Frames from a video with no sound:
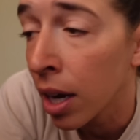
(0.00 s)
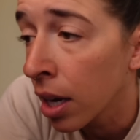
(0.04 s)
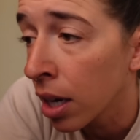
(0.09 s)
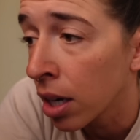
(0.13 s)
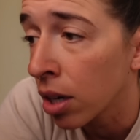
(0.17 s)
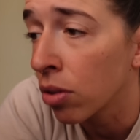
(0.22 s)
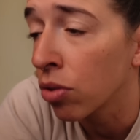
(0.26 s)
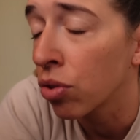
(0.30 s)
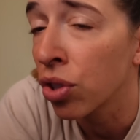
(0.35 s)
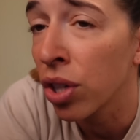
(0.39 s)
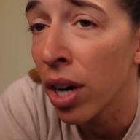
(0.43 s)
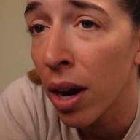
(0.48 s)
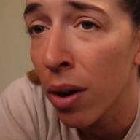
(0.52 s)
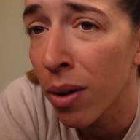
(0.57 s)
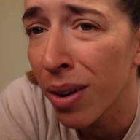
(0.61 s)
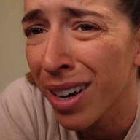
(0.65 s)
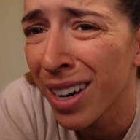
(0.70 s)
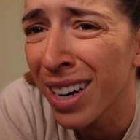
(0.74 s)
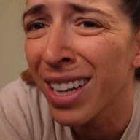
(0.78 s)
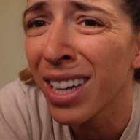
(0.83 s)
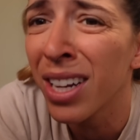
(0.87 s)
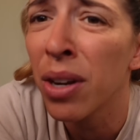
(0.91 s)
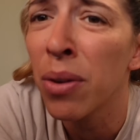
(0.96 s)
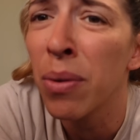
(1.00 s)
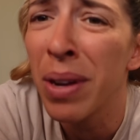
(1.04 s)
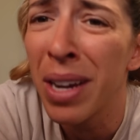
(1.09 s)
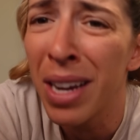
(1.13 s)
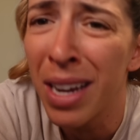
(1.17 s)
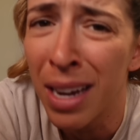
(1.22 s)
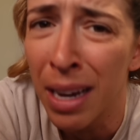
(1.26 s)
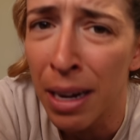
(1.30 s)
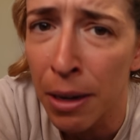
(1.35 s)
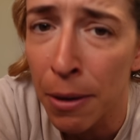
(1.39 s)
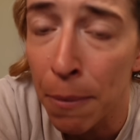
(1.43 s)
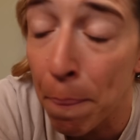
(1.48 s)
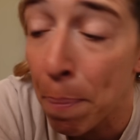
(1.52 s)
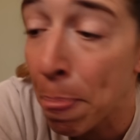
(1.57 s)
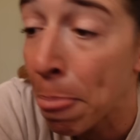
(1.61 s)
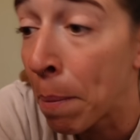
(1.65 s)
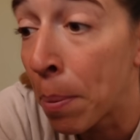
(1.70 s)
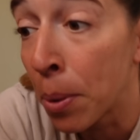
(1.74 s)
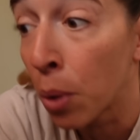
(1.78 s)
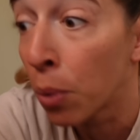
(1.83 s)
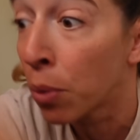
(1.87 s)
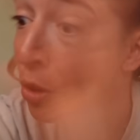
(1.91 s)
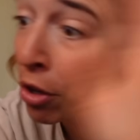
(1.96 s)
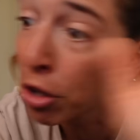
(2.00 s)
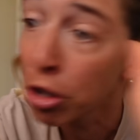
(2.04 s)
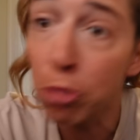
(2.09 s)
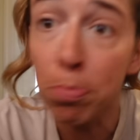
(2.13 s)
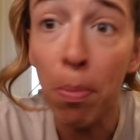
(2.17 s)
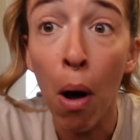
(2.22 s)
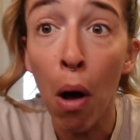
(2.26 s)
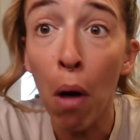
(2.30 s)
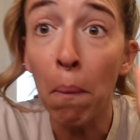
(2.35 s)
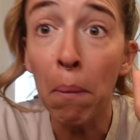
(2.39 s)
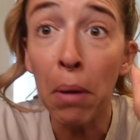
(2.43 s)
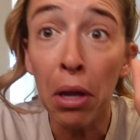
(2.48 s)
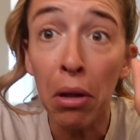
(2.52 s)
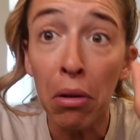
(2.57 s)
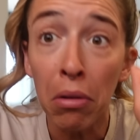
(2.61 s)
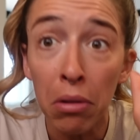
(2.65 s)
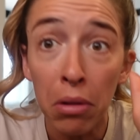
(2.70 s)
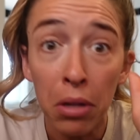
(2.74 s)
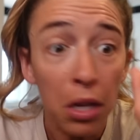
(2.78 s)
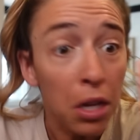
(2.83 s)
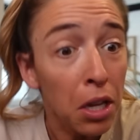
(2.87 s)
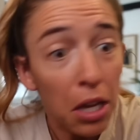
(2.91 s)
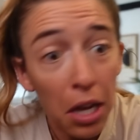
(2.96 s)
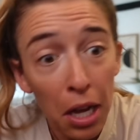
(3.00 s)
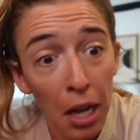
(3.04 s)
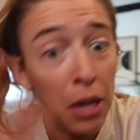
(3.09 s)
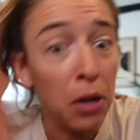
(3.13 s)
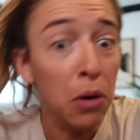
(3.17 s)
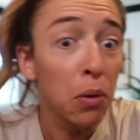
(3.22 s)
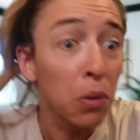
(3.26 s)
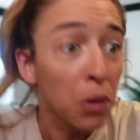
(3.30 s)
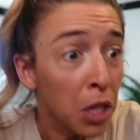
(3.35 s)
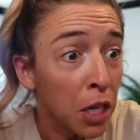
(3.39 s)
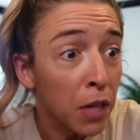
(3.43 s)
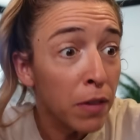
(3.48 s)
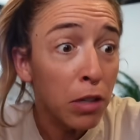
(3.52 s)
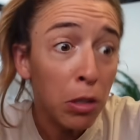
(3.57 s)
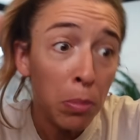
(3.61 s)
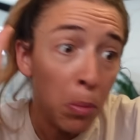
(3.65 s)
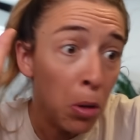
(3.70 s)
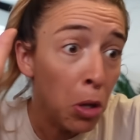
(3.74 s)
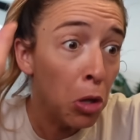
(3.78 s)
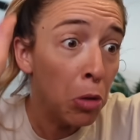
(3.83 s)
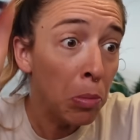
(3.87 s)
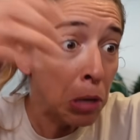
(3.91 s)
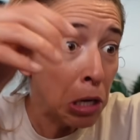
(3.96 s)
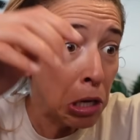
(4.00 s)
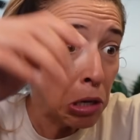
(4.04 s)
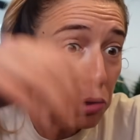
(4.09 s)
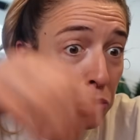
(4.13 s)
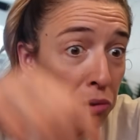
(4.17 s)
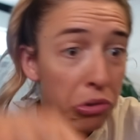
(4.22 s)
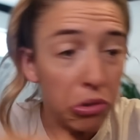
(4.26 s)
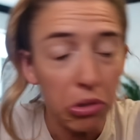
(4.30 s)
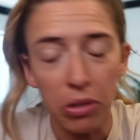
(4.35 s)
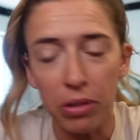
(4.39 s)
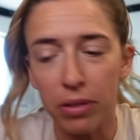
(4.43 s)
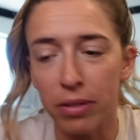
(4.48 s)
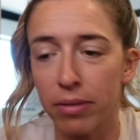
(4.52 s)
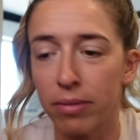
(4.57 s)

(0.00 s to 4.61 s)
I gotta go shower. I gotta go eat. But only a small meal. And only a small meals.